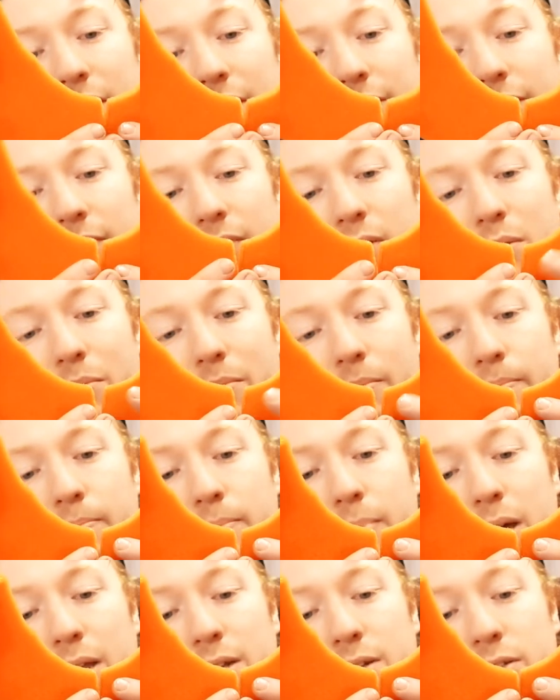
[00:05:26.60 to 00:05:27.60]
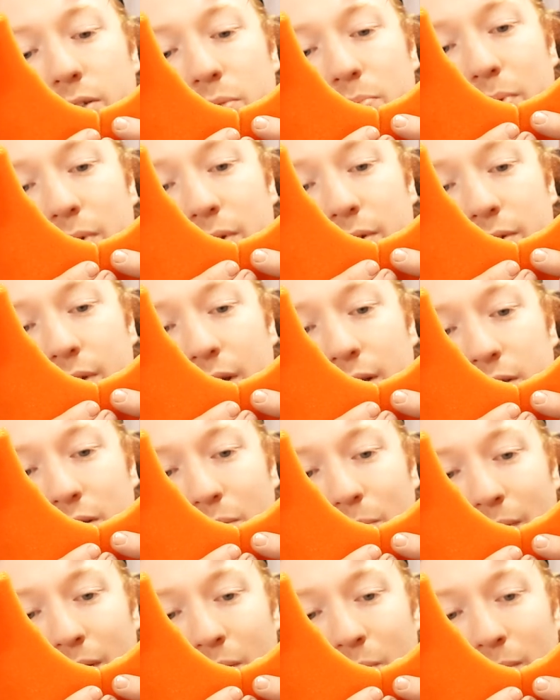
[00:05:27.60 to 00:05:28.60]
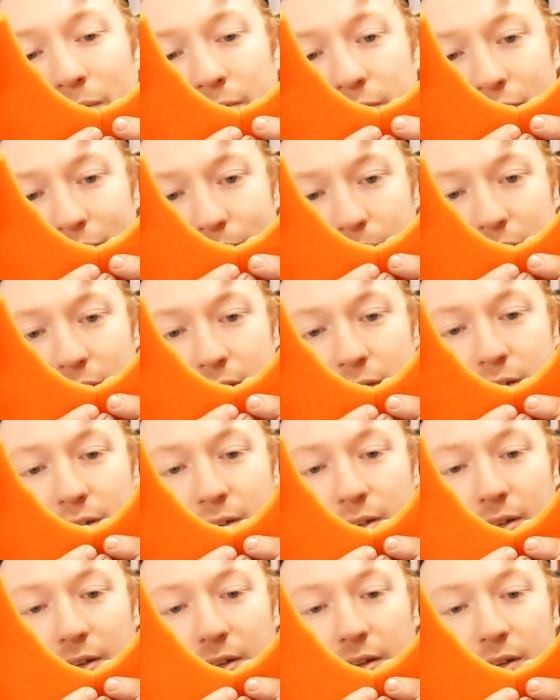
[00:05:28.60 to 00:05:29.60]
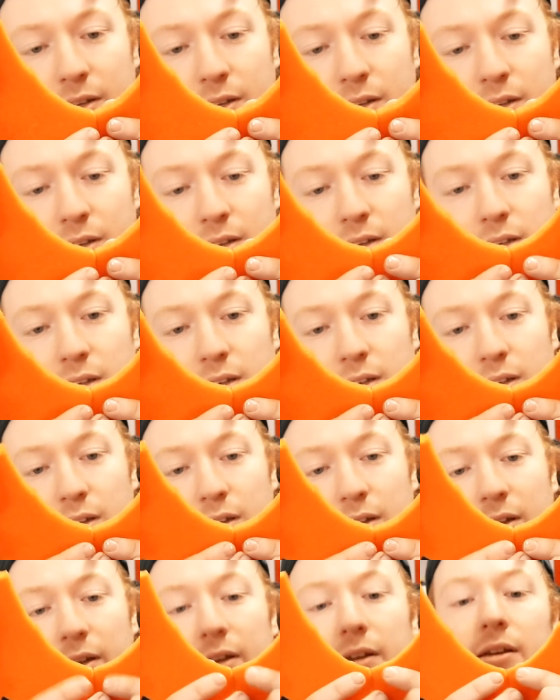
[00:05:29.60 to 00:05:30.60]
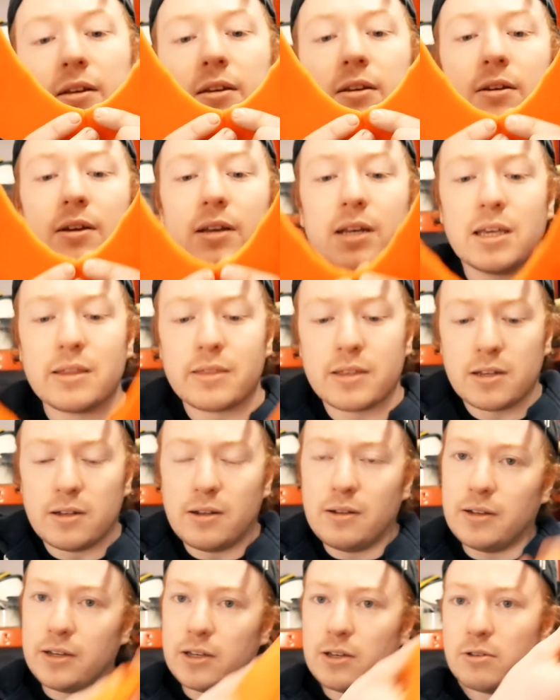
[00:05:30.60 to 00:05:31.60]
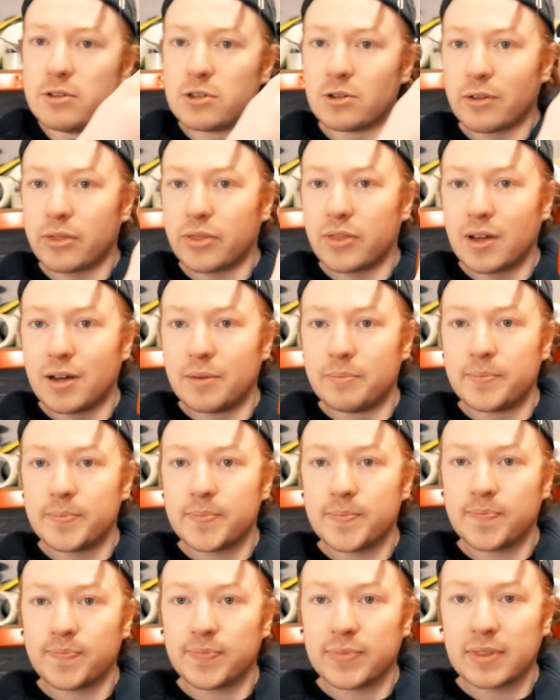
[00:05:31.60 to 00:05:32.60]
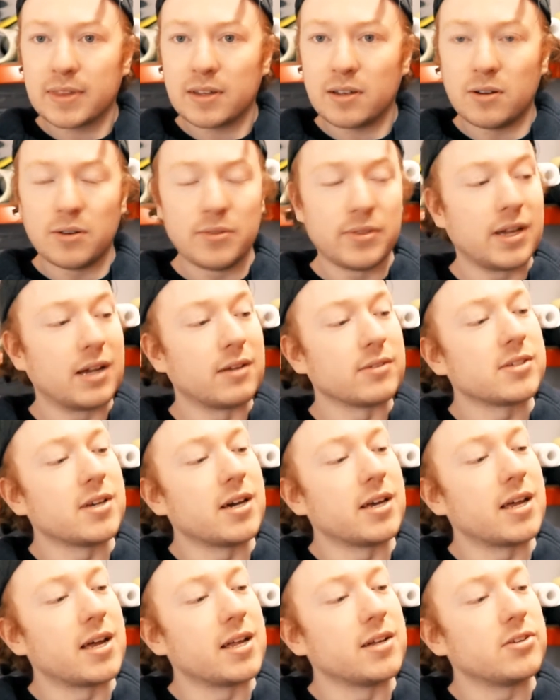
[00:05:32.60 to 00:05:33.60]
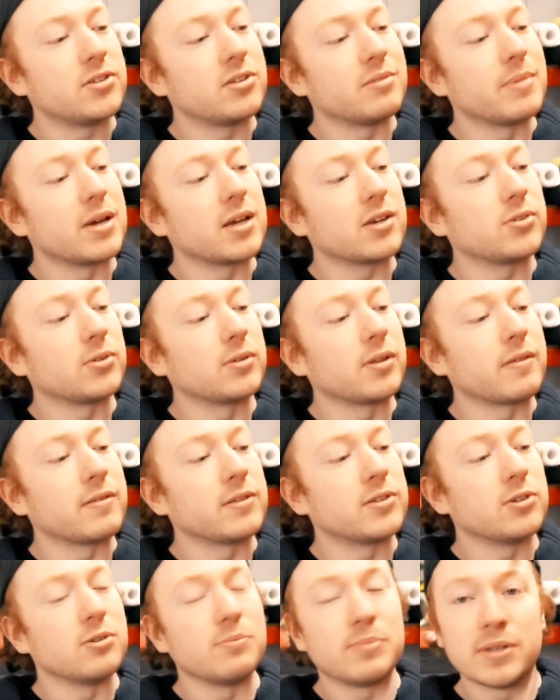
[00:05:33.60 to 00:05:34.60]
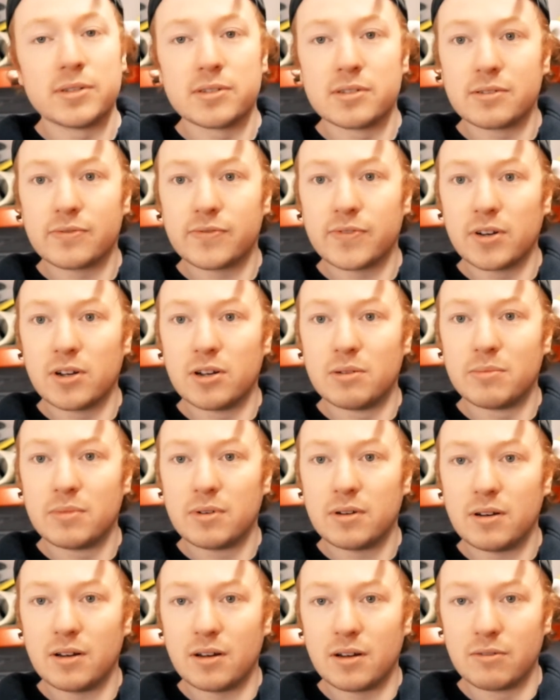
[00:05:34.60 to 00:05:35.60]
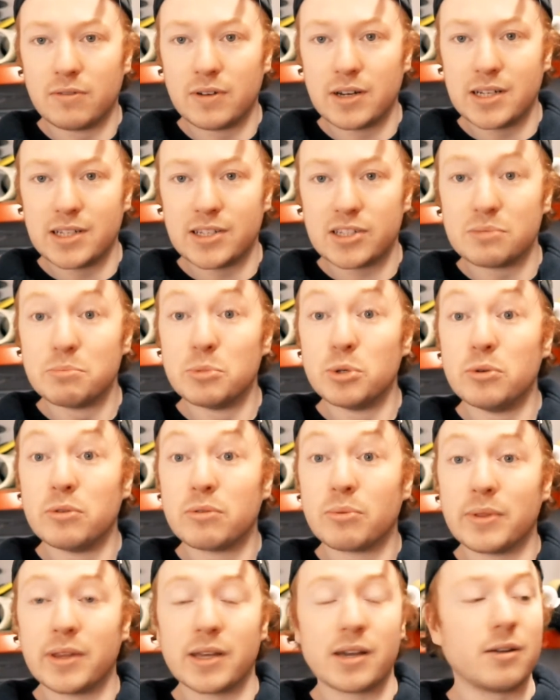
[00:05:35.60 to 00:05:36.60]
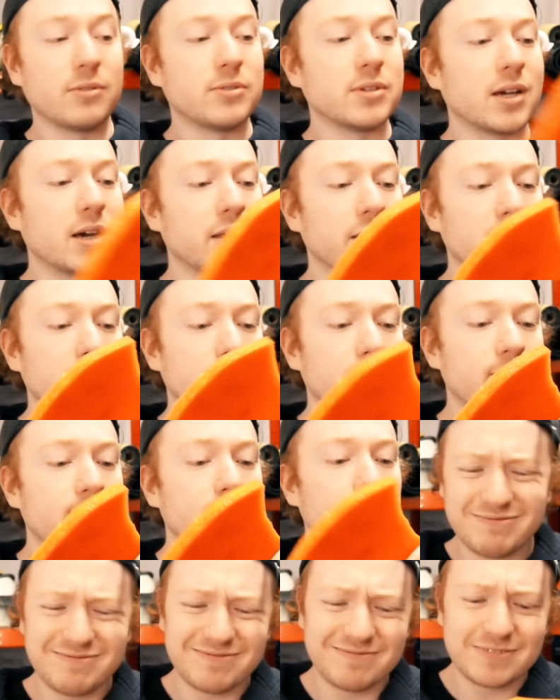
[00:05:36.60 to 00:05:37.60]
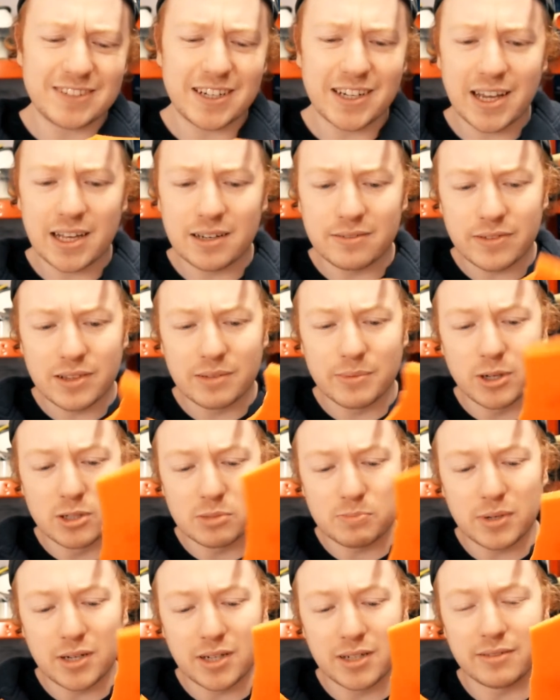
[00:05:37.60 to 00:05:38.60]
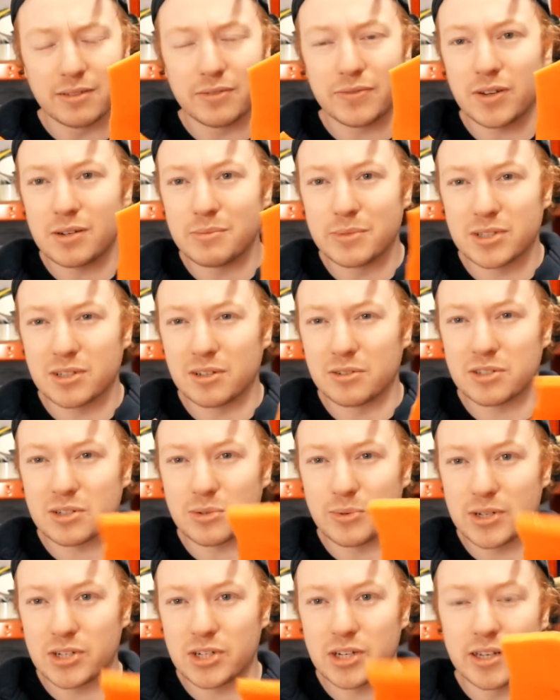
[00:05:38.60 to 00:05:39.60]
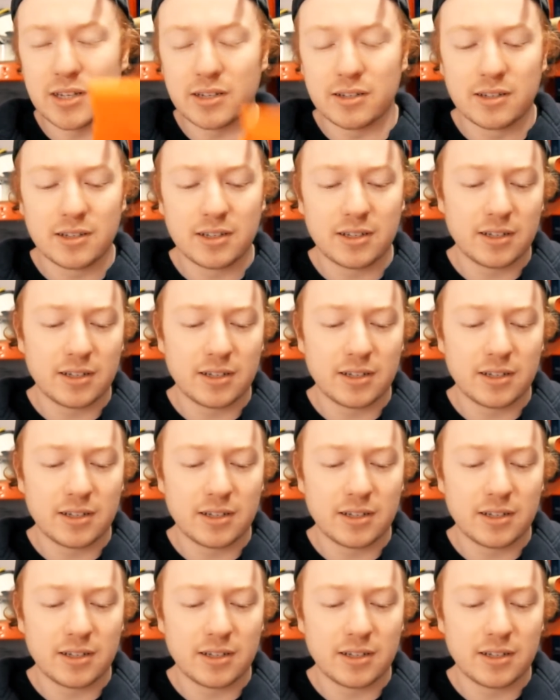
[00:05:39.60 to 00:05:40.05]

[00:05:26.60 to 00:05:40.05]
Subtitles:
the foam bent because that's the way it wants to be. You can even use your thumb on the outside edge to make sure that the two pieces of foam are really smooth when they go together. And again, for the most part, the foam is so squishy,